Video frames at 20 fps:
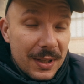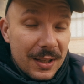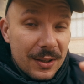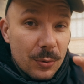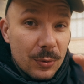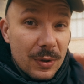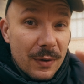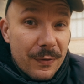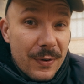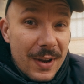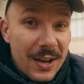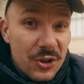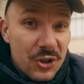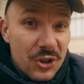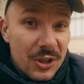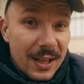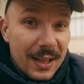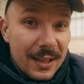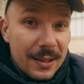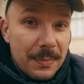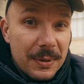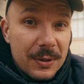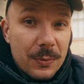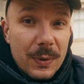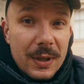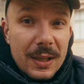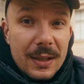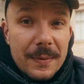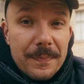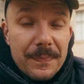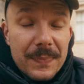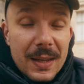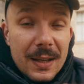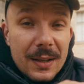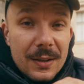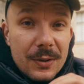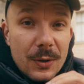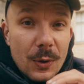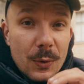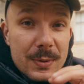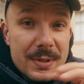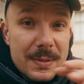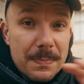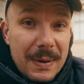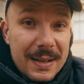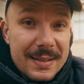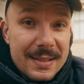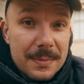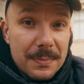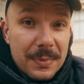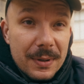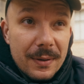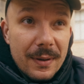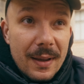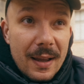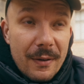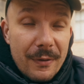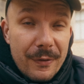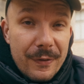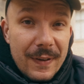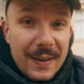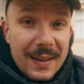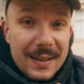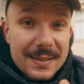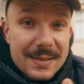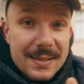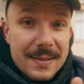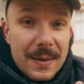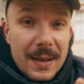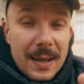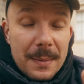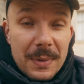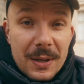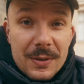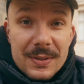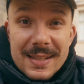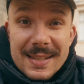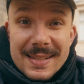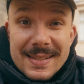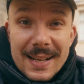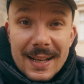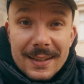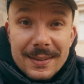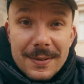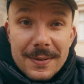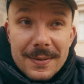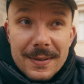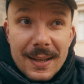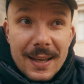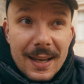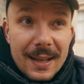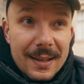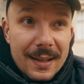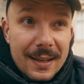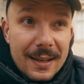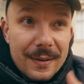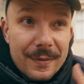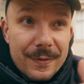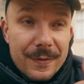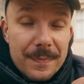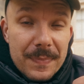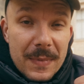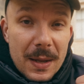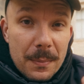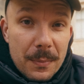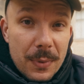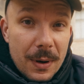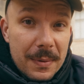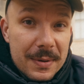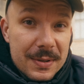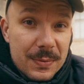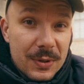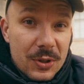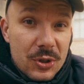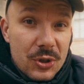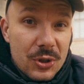need to differentiate between those possible things, because the Saturn can give problems with